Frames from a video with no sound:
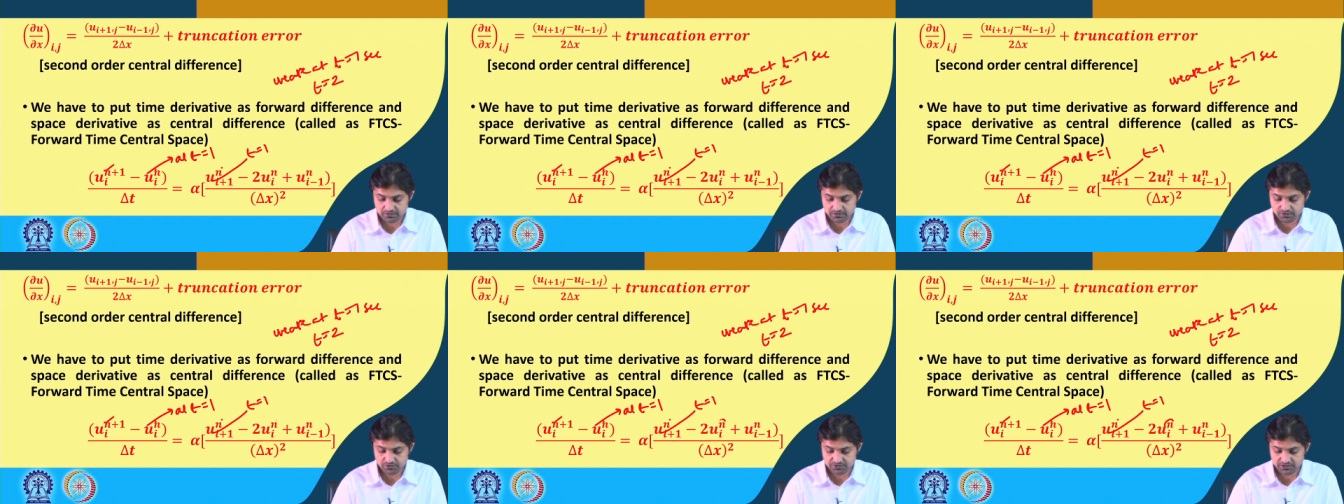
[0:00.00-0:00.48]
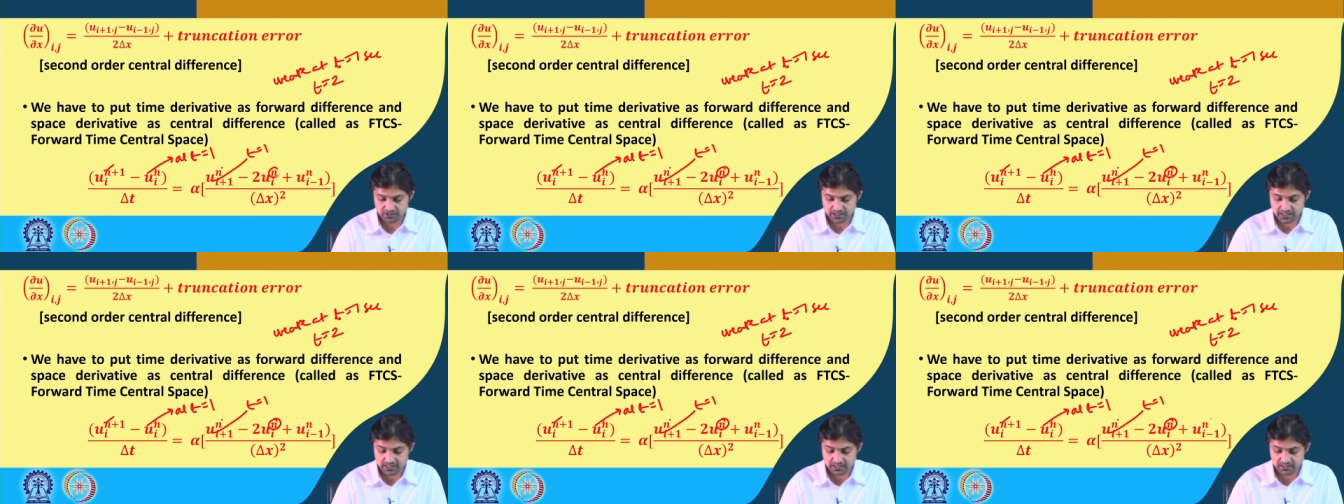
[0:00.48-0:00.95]
So, you see
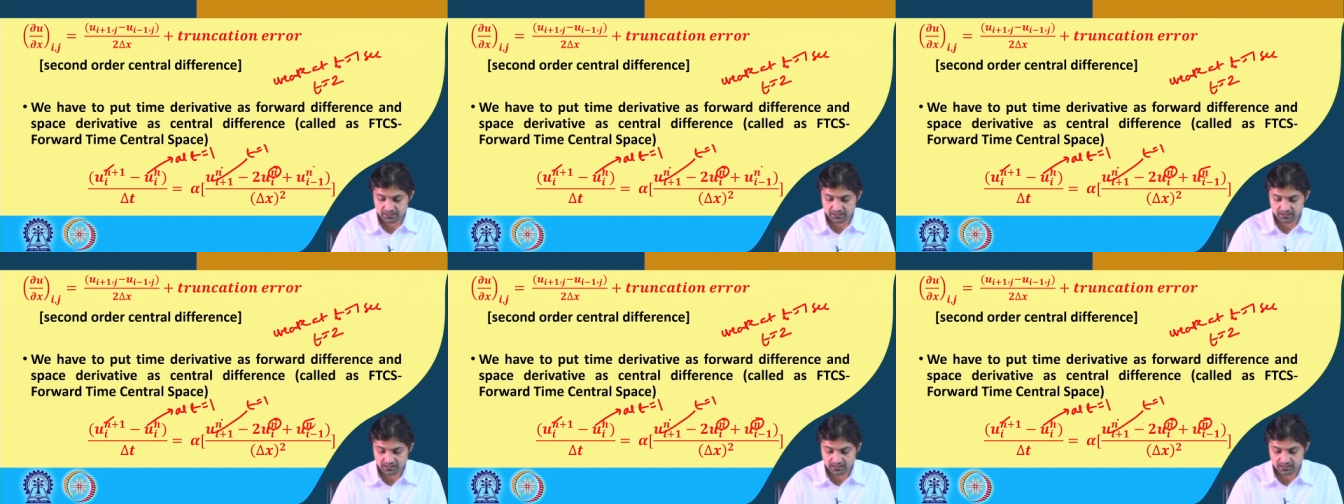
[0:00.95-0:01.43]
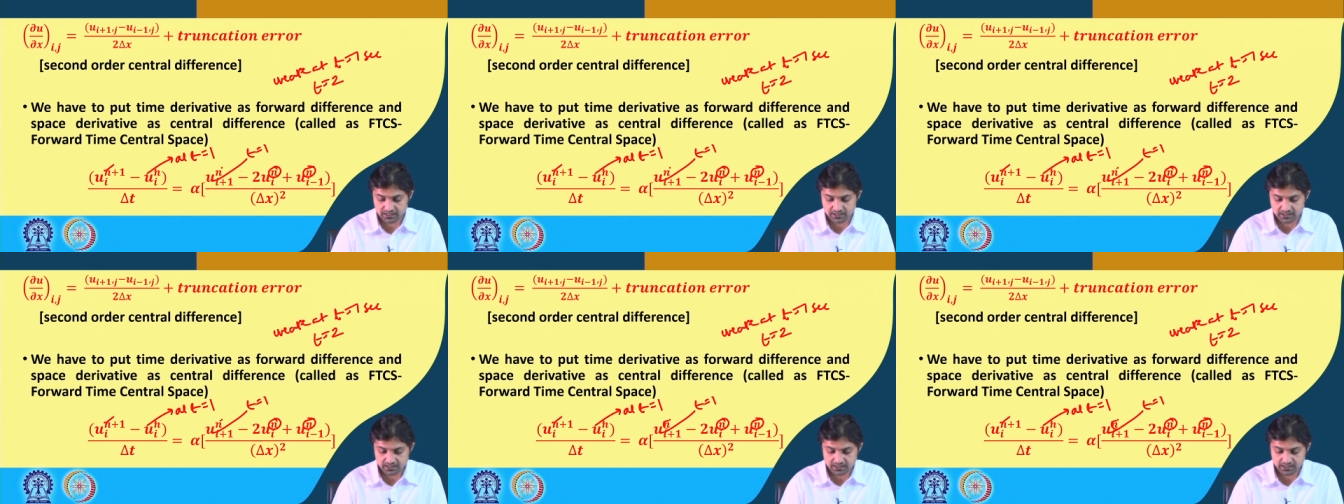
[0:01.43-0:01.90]
n n
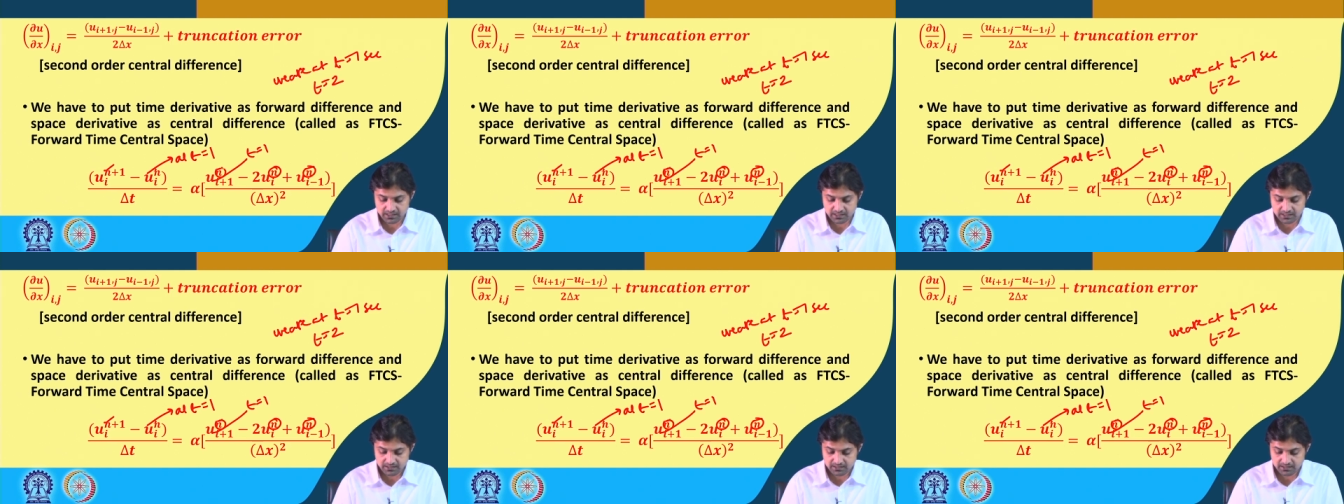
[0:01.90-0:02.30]
n